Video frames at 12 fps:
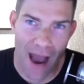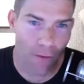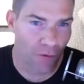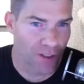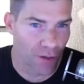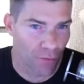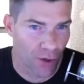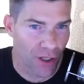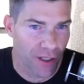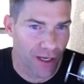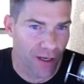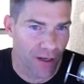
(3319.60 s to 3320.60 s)
was a
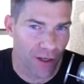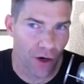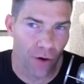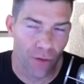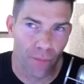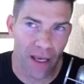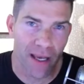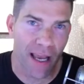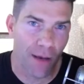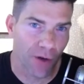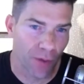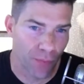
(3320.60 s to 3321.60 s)
really, you know, being
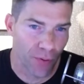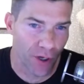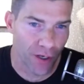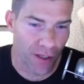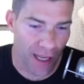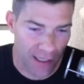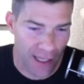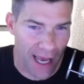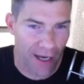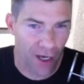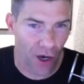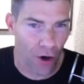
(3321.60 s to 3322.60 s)
able to
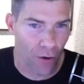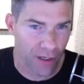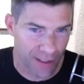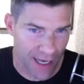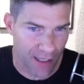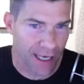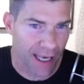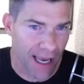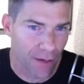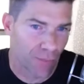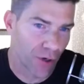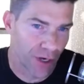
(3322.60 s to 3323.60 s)
let go and
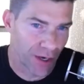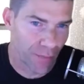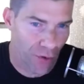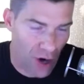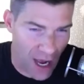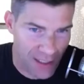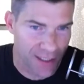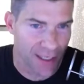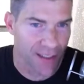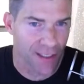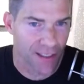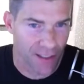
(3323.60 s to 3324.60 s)
delegate, put in
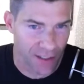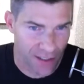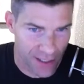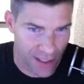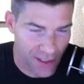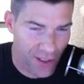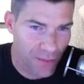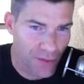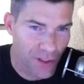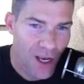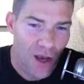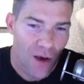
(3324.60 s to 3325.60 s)
processes and
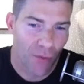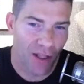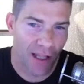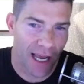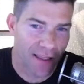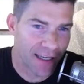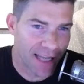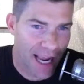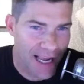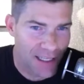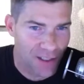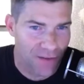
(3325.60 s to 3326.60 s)
systems. But like the
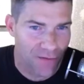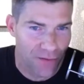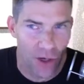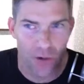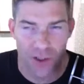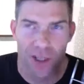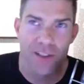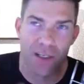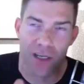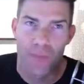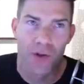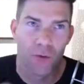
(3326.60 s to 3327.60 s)
days of, you know, just a
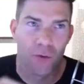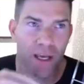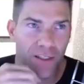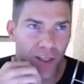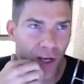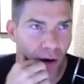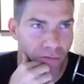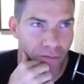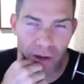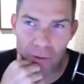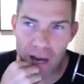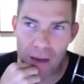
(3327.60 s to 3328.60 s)
couple of weeks ago, I
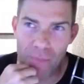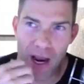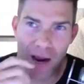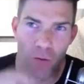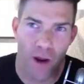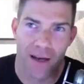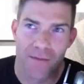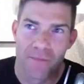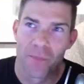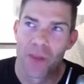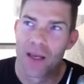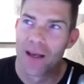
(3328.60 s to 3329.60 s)
forget what happened. I
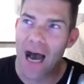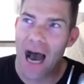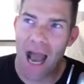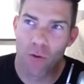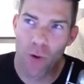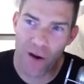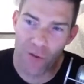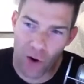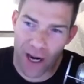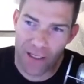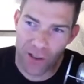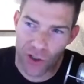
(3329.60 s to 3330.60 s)
went
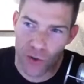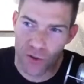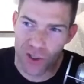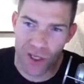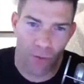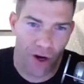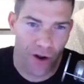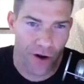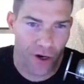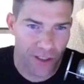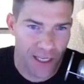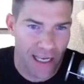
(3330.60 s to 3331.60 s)
right to someone on
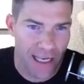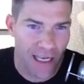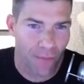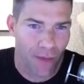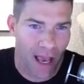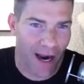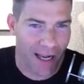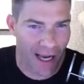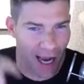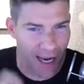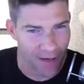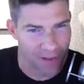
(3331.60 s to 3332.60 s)
our team and I
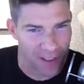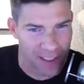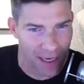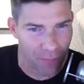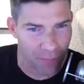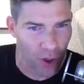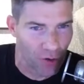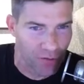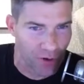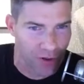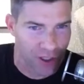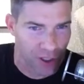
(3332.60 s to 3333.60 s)
kind of skipped
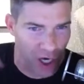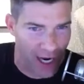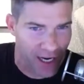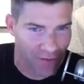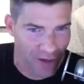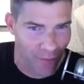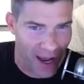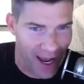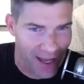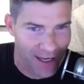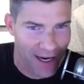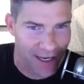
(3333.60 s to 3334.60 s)
over the chain of
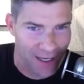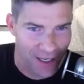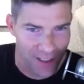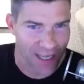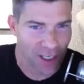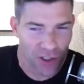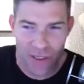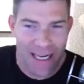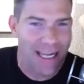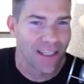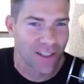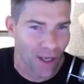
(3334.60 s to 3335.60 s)
command because I just
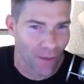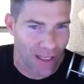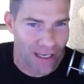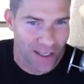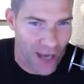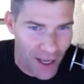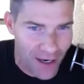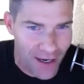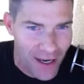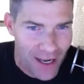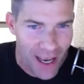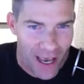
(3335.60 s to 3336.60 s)
needed something done.
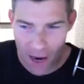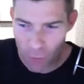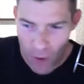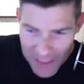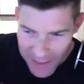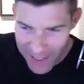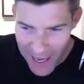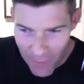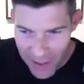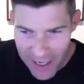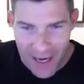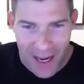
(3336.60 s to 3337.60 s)
And I went to
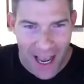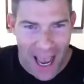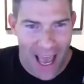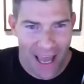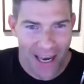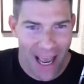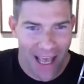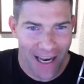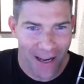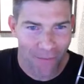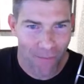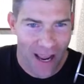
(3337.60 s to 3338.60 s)
them and
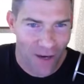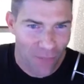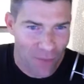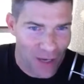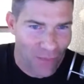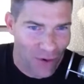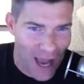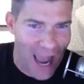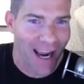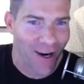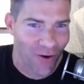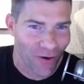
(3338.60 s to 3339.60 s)
it made people
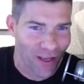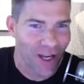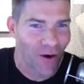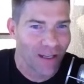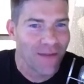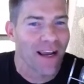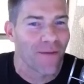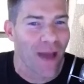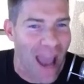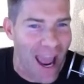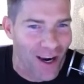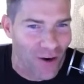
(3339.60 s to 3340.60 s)
angry. You know, it did make them
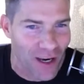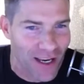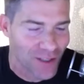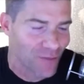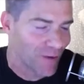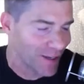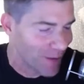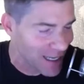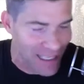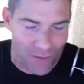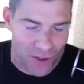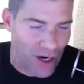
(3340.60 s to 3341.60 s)
angry because my
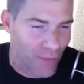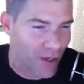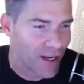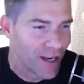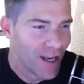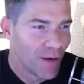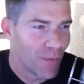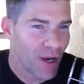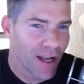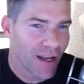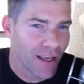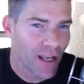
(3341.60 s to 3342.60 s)
team's great, but
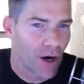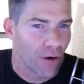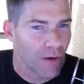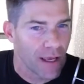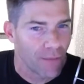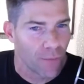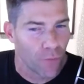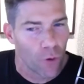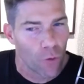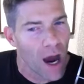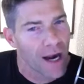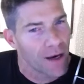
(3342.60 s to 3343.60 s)
it, you know,
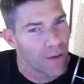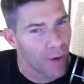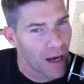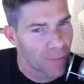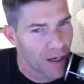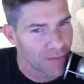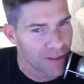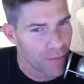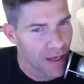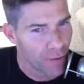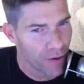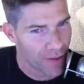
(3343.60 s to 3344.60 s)
well, why didn't Bob come to
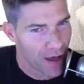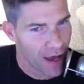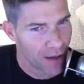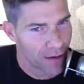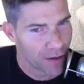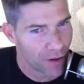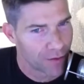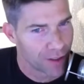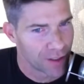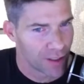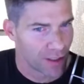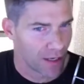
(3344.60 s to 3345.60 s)
me with that? You know,
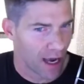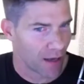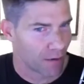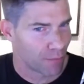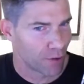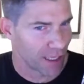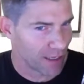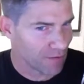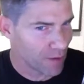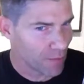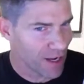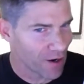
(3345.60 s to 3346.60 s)
does he not believe
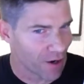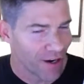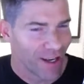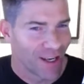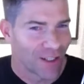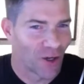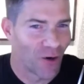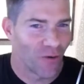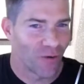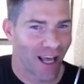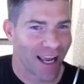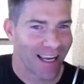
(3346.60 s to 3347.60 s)
in me? Or so
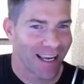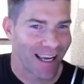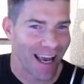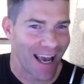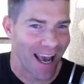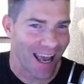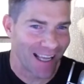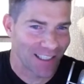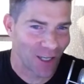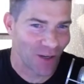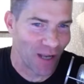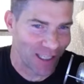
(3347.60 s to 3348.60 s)
like,
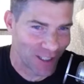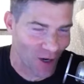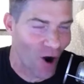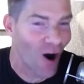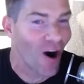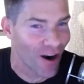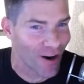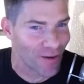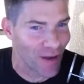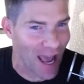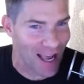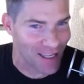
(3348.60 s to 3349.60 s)
it's
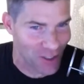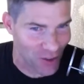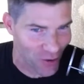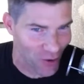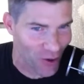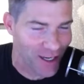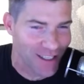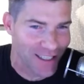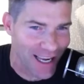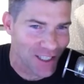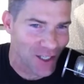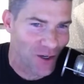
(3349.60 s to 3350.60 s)
hard as your
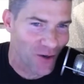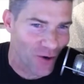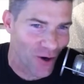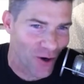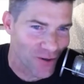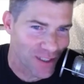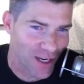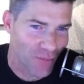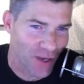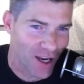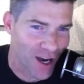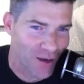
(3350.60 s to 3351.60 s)
organization grows, there
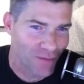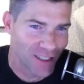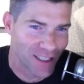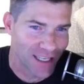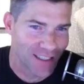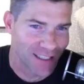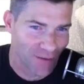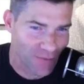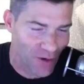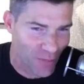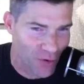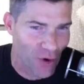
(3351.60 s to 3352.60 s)
becomes these
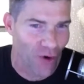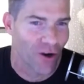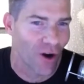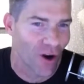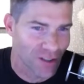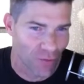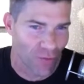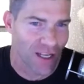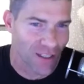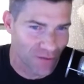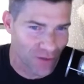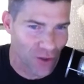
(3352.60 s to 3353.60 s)
different protocols and
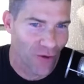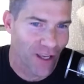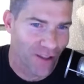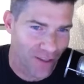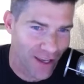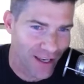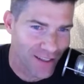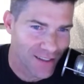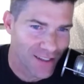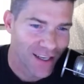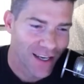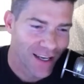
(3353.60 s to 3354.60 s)
ways of doing things.